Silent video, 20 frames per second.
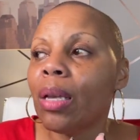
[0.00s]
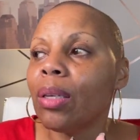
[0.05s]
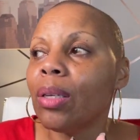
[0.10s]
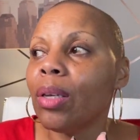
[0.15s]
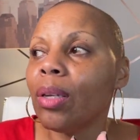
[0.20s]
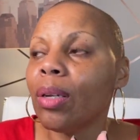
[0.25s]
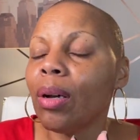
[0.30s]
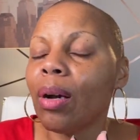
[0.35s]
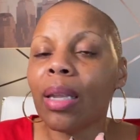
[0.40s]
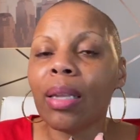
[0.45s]

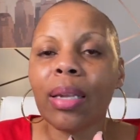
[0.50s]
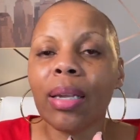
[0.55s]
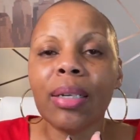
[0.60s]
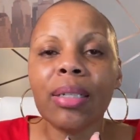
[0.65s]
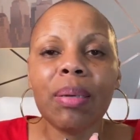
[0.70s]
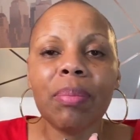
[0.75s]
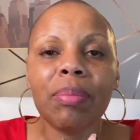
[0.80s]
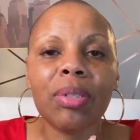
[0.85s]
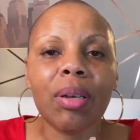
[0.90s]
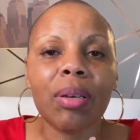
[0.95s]
you know a lot of
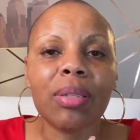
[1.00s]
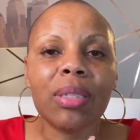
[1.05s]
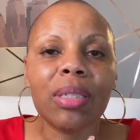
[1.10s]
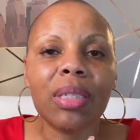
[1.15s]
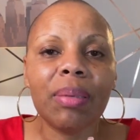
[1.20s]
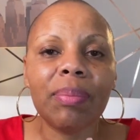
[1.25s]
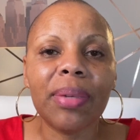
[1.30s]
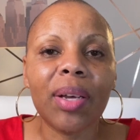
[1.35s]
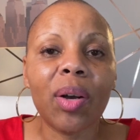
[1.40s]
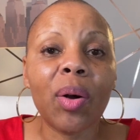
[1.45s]
times y'all
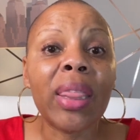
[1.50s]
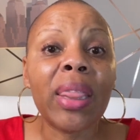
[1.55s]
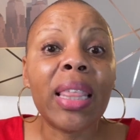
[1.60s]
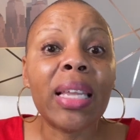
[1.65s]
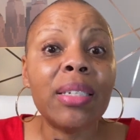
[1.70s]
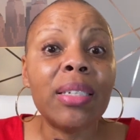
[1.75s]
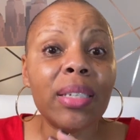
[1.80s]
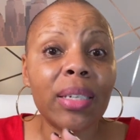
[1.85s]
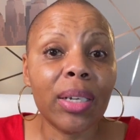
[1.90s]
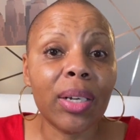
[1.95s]
see me on the
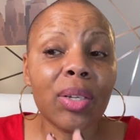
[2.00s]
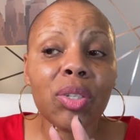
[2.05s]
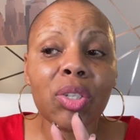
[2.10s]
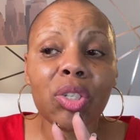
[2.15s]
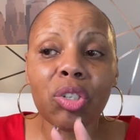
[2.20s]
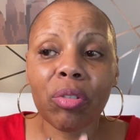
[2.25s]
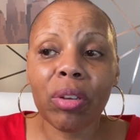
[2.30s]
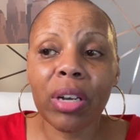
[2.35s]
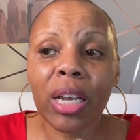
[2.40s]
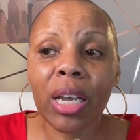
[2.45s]
deal
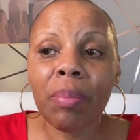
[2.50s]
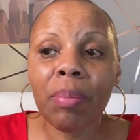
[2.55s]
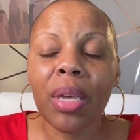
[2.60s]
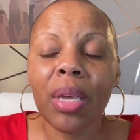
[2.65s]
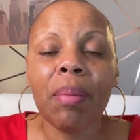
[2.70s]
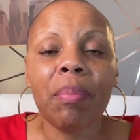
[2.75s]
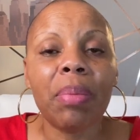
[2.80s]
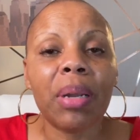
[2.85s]
stream